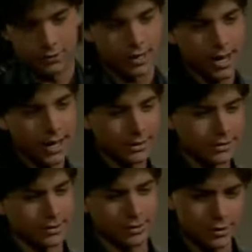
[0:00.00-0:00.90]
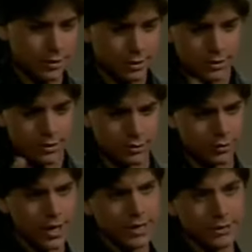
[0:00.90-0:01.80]
to enhance this
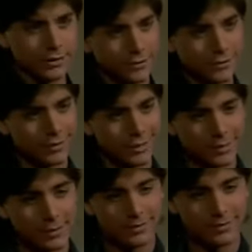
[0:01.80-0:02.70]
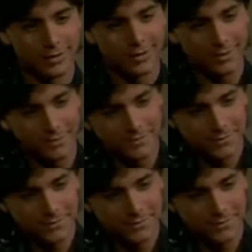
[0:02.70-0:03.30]
crazy feeling I'm having right now?